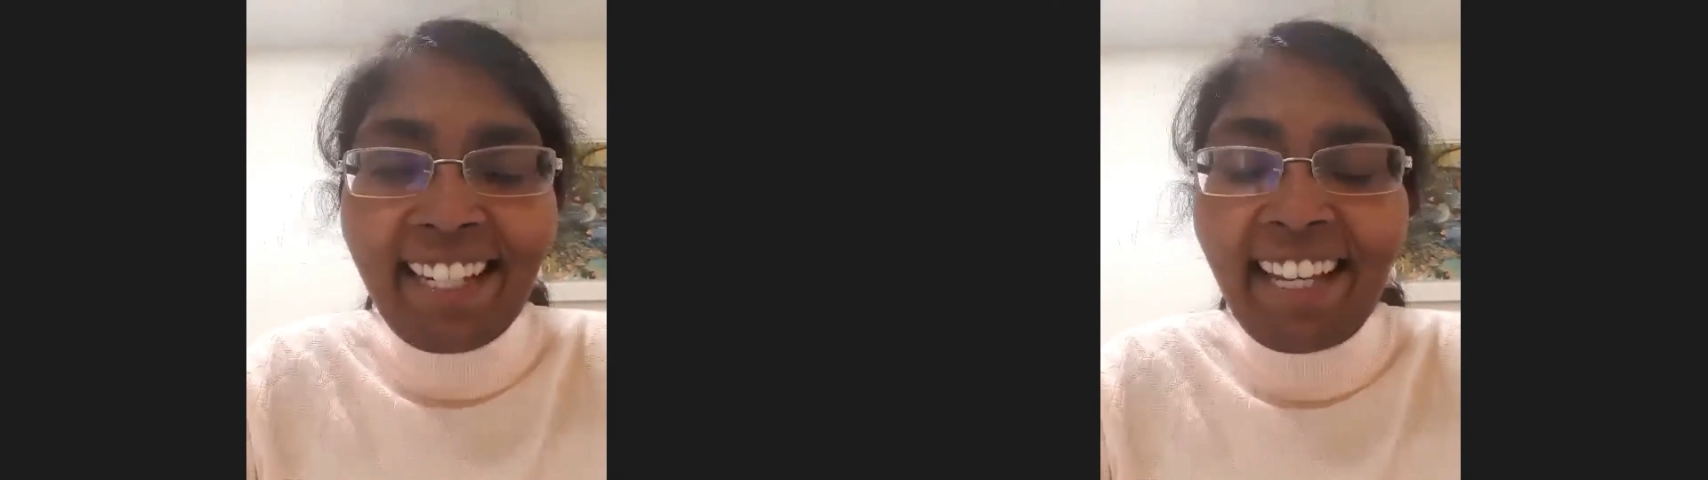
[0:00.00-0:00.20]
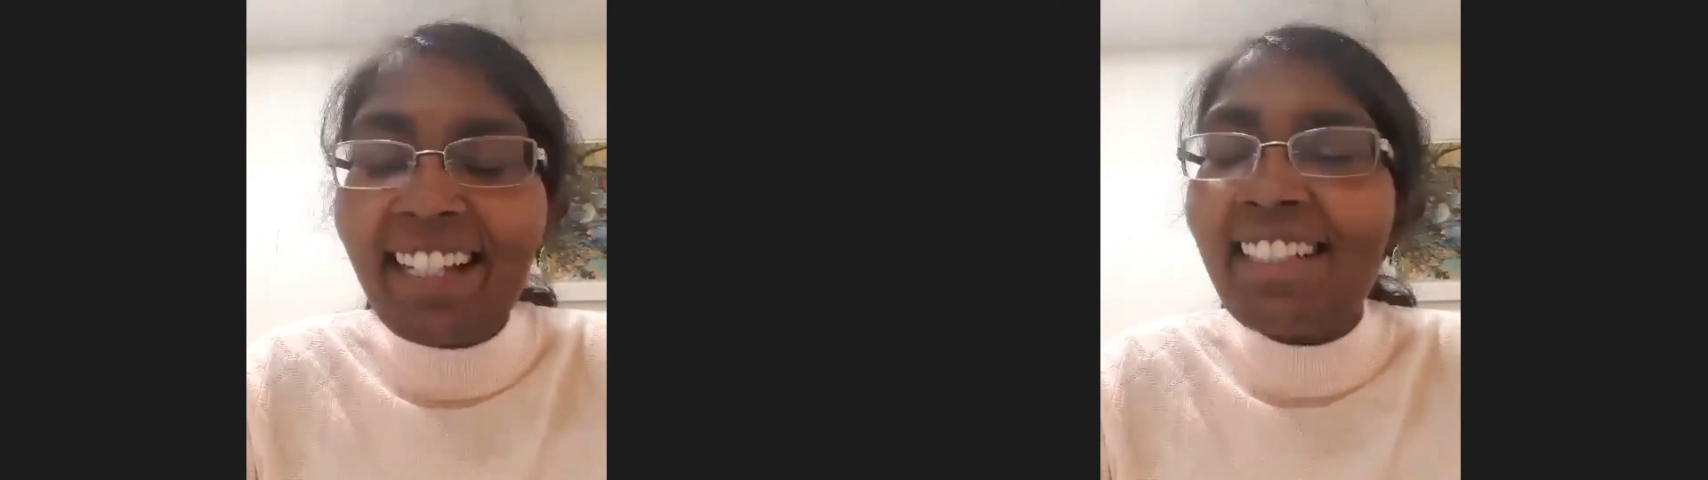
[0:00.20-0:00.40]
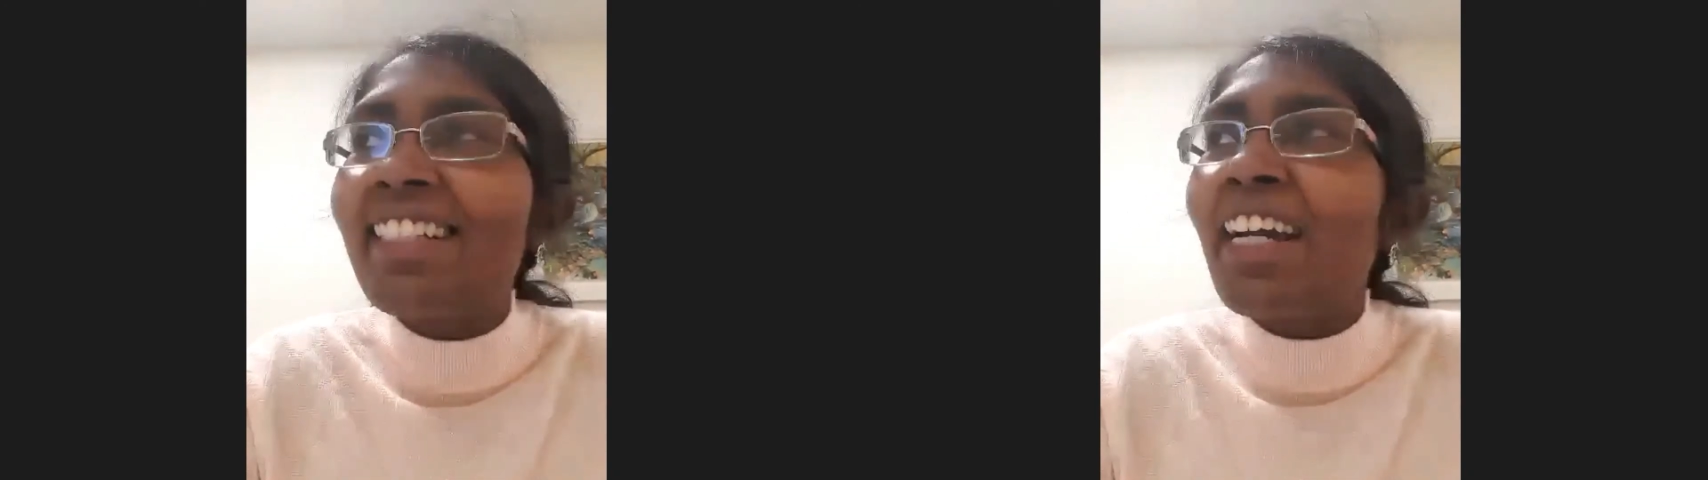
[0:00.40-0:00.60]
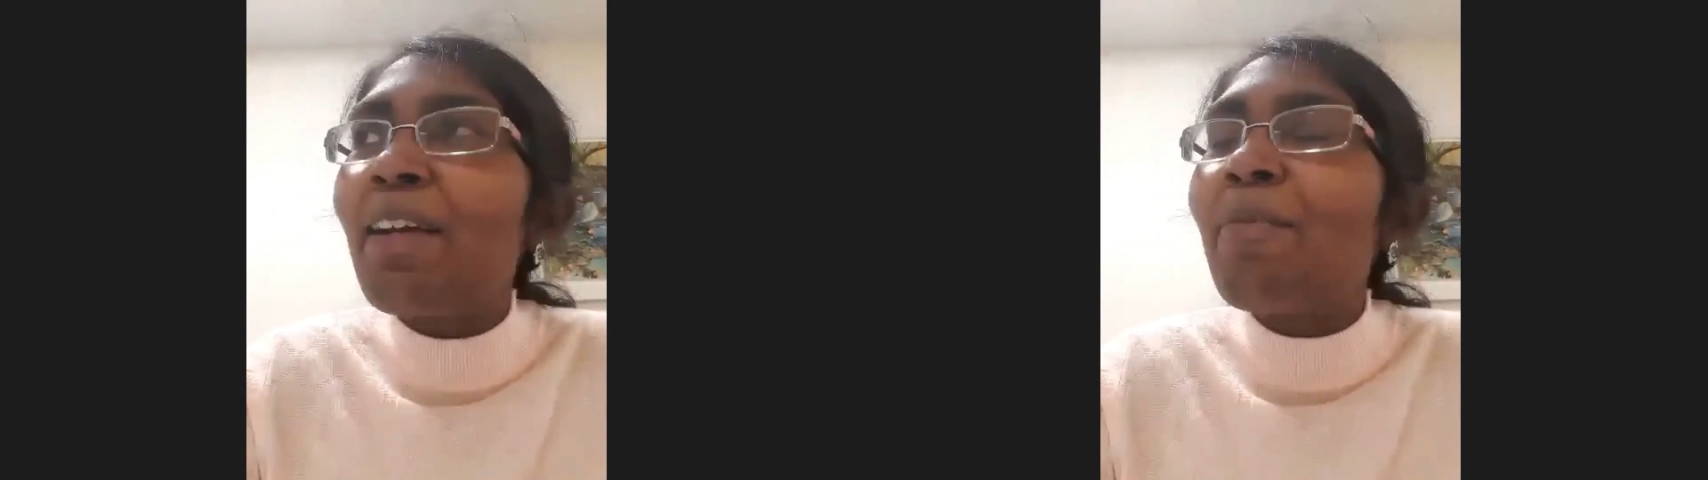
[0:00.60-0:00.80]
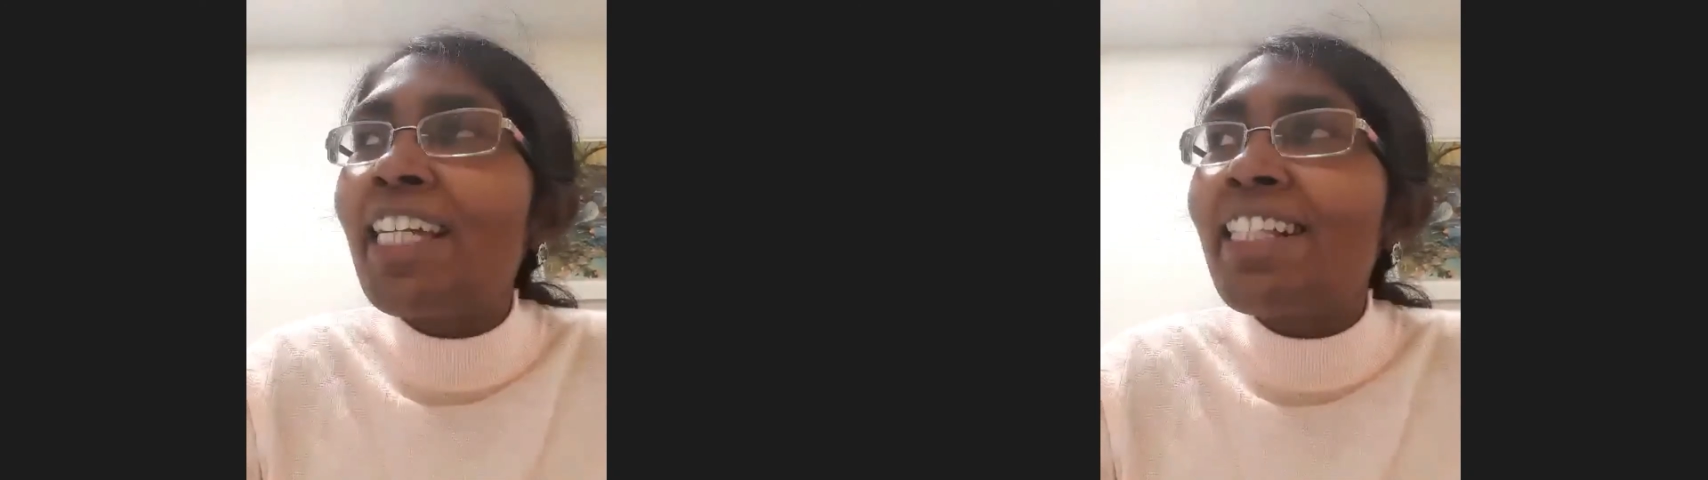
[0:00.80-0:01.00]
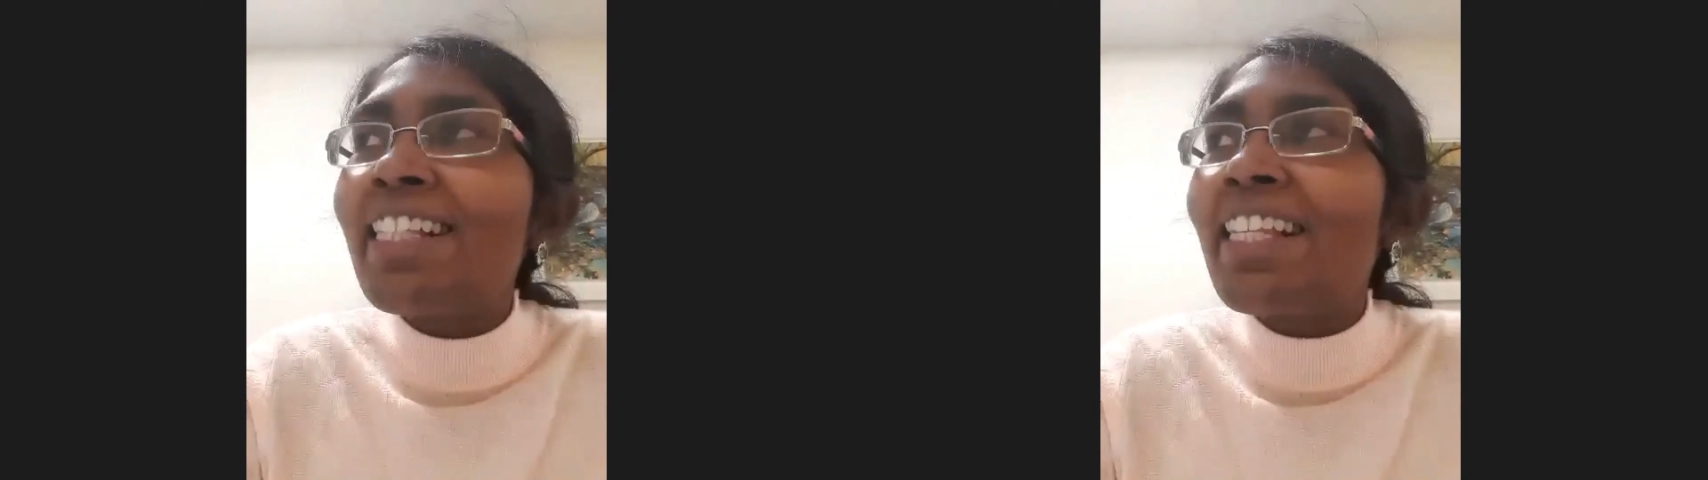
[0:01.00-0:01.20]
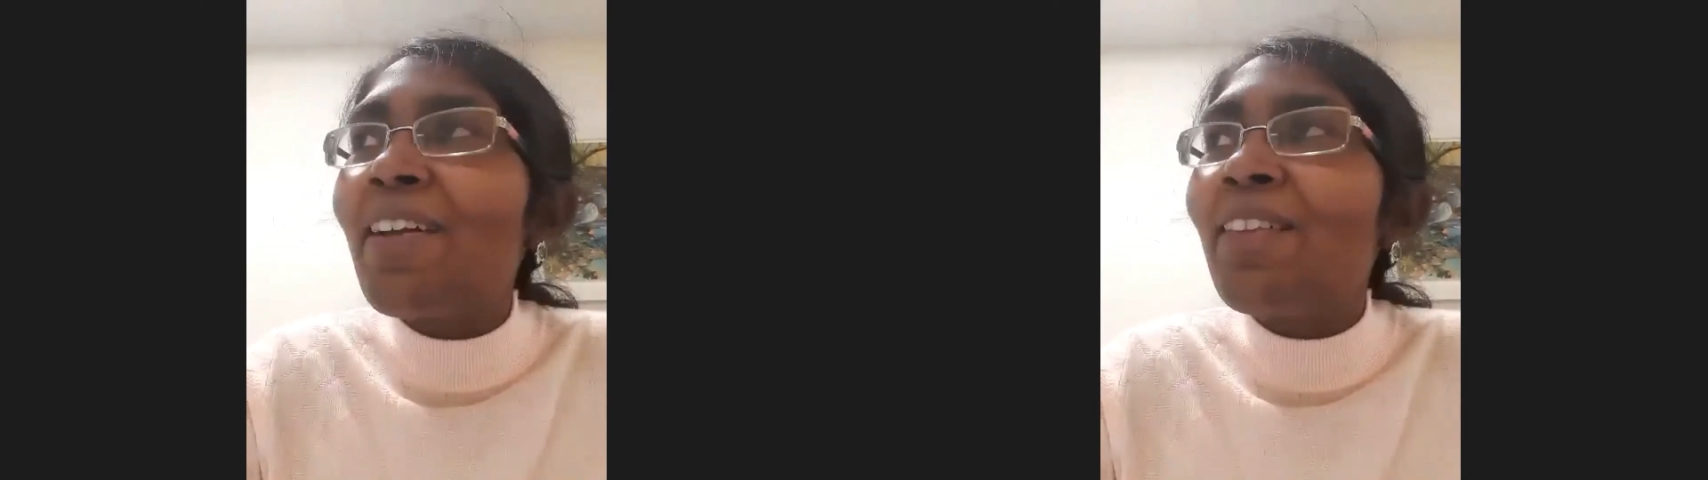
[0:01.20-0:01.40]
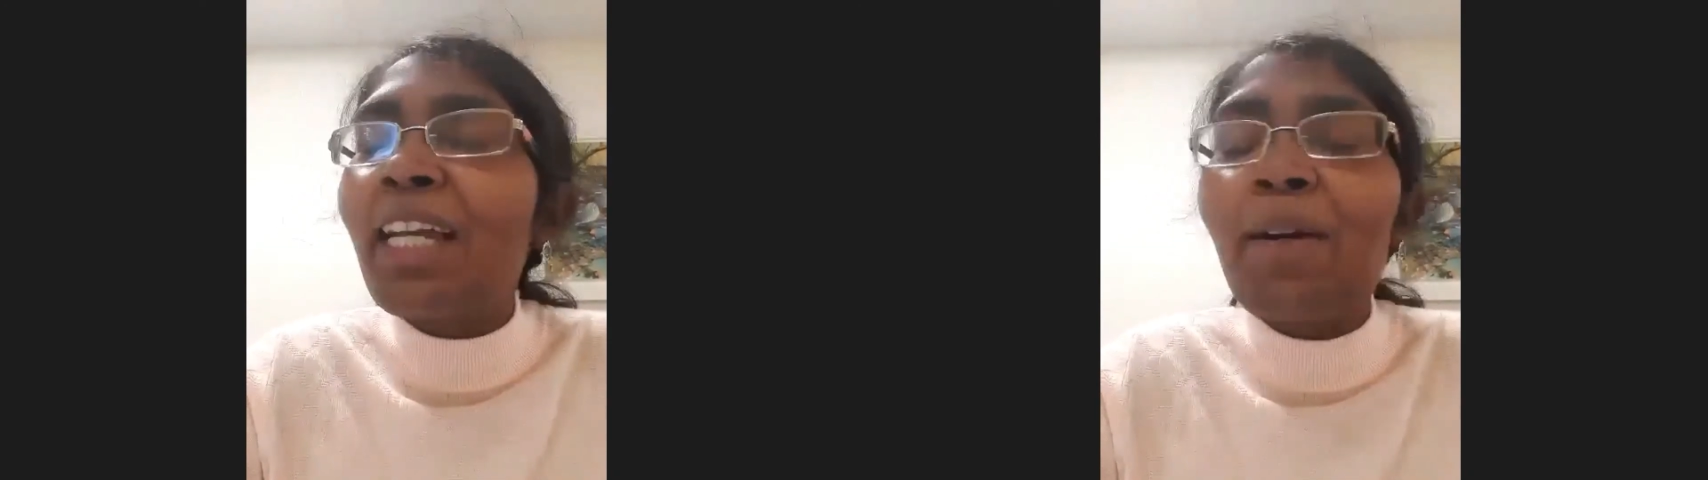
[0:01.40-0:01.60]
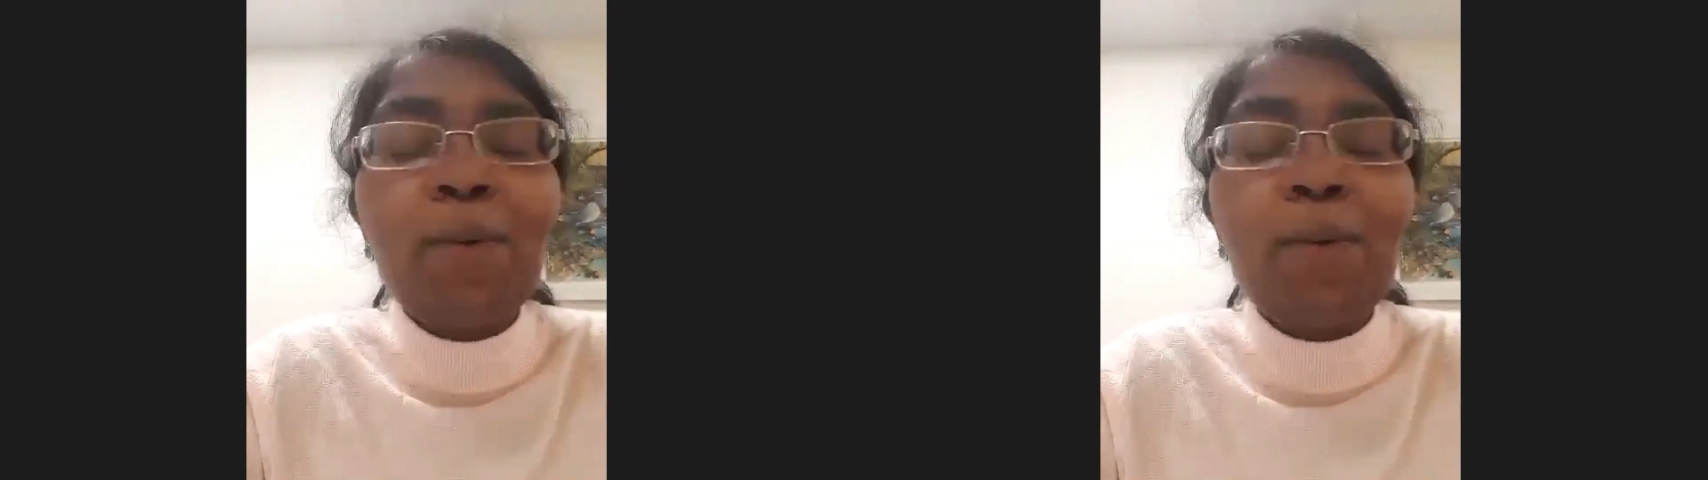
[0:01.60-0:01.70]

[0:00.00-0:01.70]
And I make it sound like I